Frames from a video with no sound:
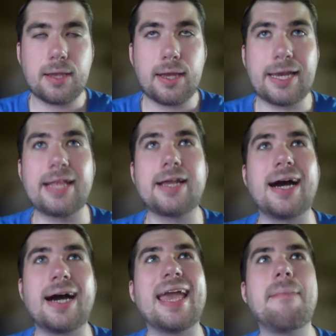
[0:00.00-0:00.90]
Can
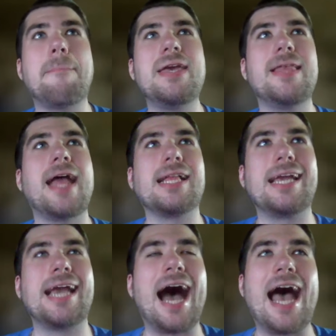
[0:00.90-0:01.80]
Cunningham be that
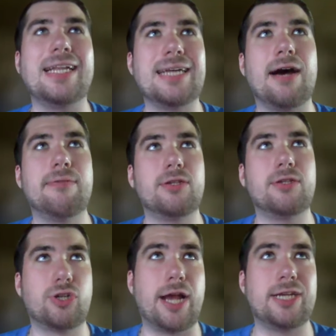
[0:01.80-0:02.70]
guy down the
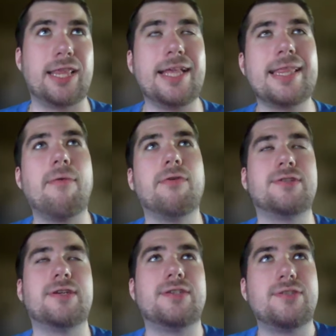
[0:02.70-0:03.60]
stretch? I think that was
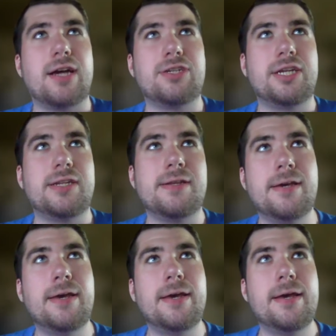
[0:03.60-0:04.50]
a discussion
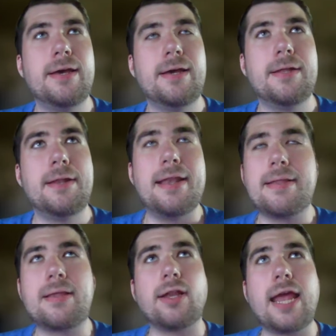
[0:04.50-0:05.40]

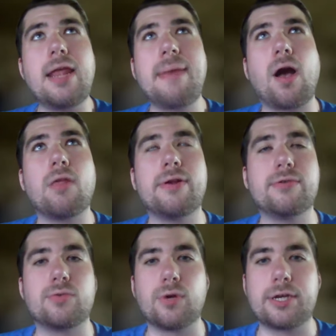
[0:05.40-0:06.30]
dating back all the way to
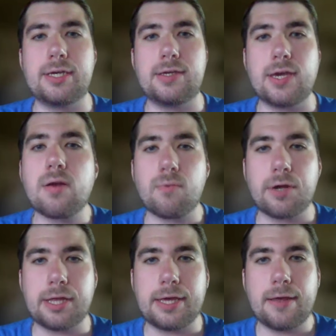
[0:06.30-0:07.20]
his rookie year,
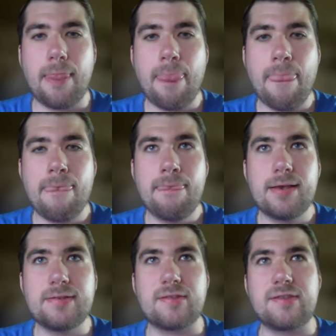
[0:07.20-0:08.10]
really.
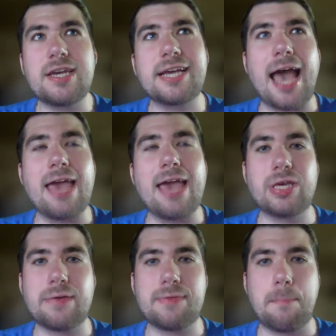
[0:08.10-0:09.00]
Is he a guy you can
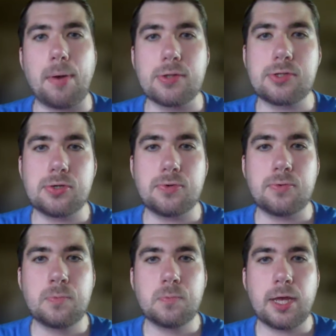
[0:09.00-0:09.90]
give the ball to
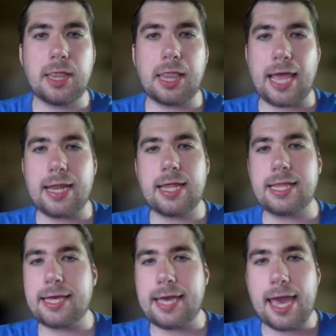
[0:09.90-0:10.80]
late in
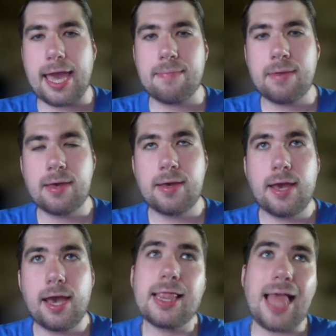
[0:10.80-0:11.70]
the game?
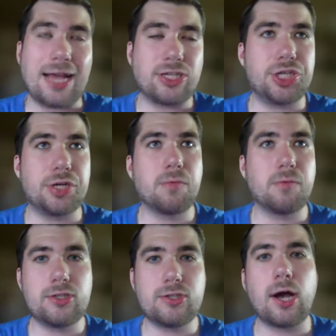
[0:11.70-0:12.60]
And last year
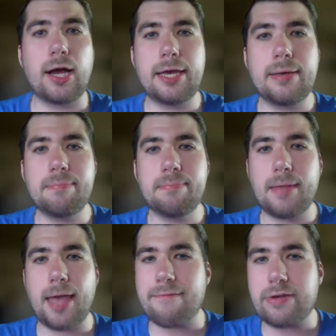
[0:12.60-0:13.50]
we saw him
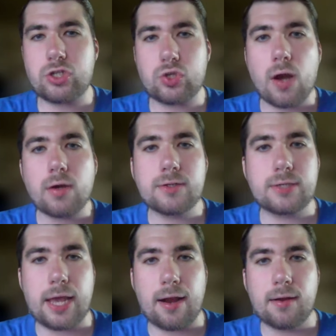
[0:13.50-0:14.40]
have his struggles
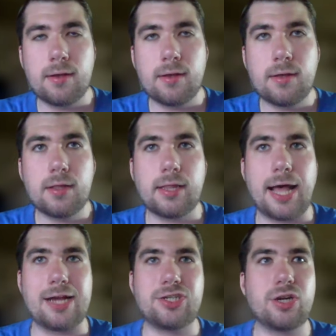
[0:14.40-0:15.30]
there.
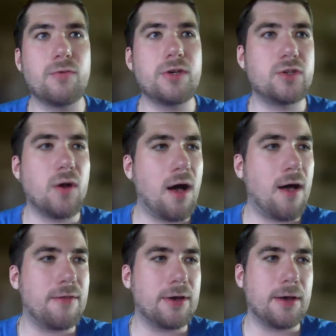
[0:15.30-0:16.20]
Last year we
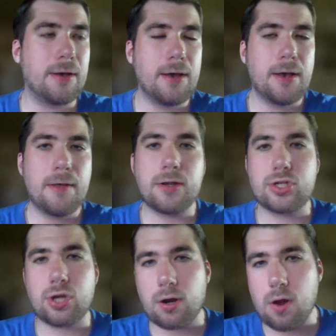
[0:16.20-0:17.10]
saw the
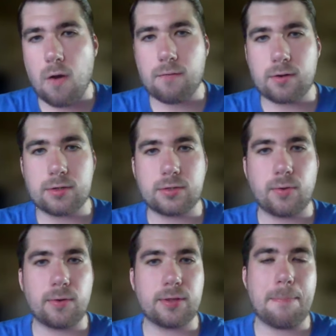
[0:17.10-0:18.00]
turnovers
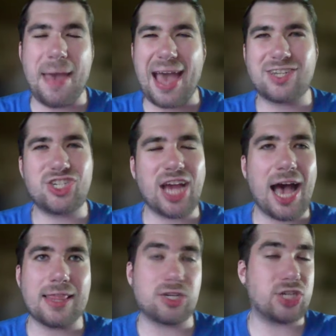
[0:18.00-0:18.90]
or the bad
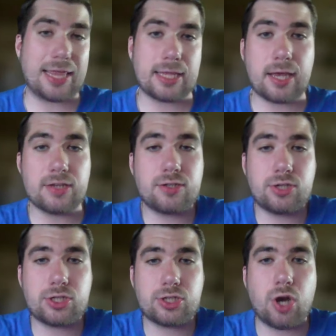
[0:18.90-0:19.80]
shot, the shot that doesn't
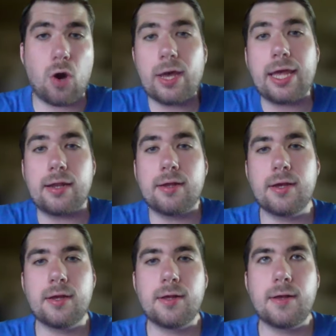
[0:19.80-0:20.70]
just go in.
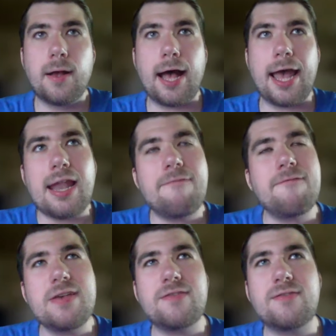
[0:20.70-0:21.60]
And if
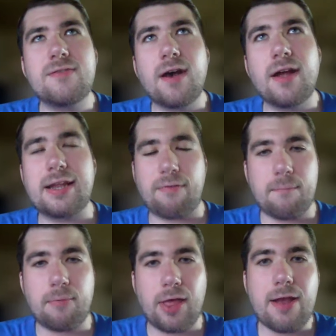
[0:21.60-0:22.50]
he's a
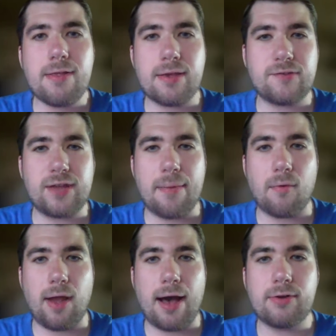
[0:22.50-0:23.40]
different player this time
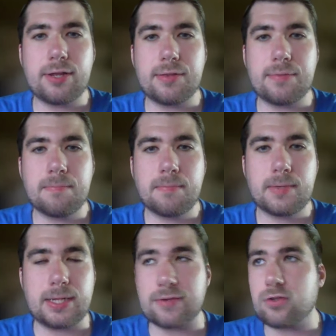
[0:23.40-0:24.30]
around and
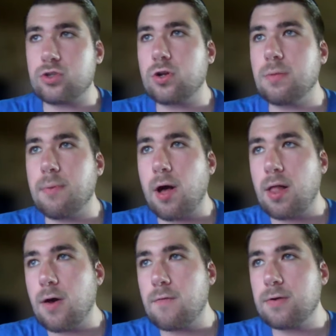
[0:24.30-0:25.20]
he doesn't turn the
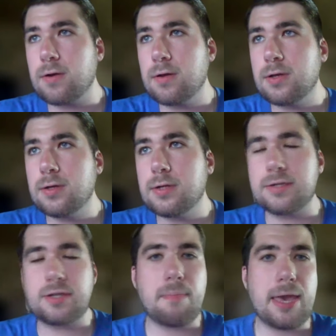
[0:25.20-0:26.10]
ball over,
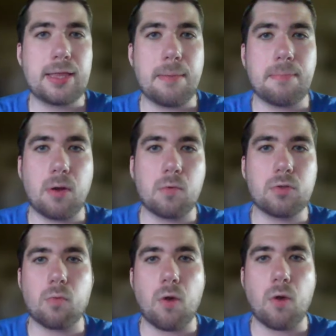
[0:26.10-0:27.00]
doesn't make the
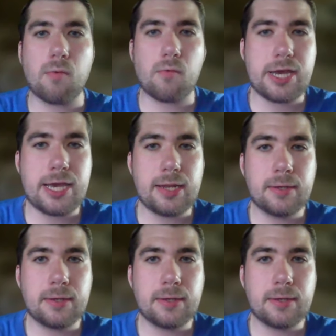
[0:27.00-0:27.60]
wrong read,